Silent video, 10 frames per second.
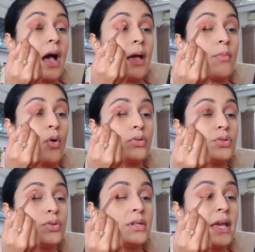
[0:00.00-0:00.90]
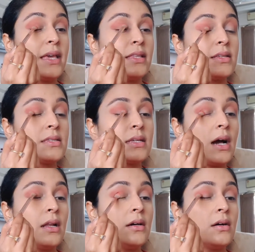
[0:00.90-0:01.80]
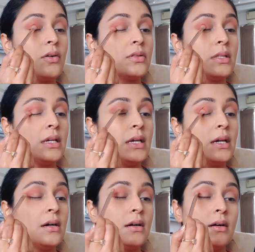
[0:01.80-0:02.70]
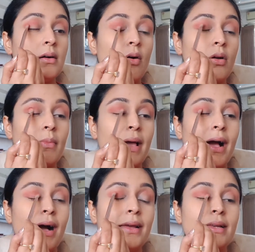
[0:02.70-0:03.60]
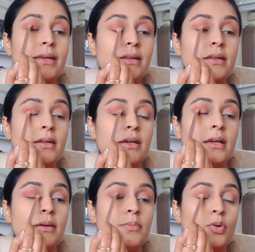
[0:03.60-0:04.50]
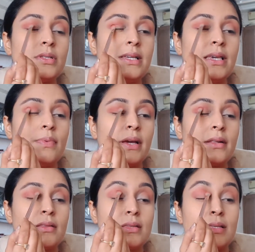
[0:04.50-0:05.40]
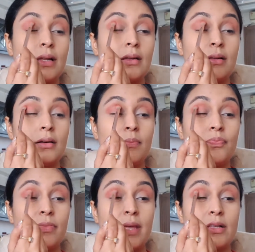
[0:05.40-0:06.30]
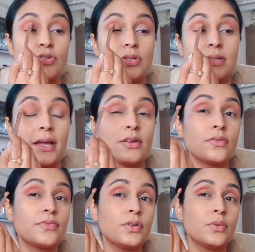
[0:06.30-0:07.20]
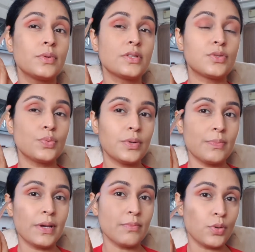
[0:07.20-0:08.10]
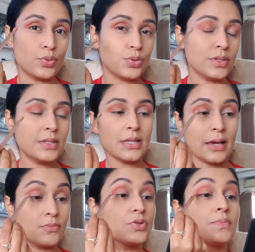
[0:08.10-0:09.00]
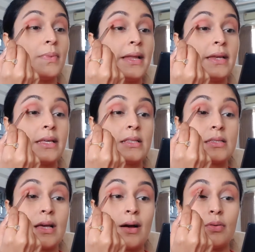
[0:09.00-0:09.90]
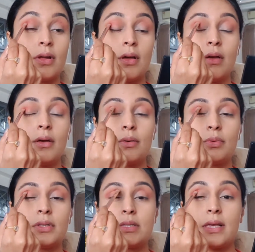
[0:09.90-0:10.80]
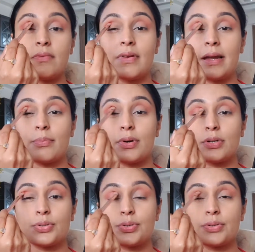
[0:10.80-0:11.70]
I'm also taking this color on my eyelid, mostly keeping it in the center, and just kind of with sweeping motions, I'm just blending this out with the same flat brush.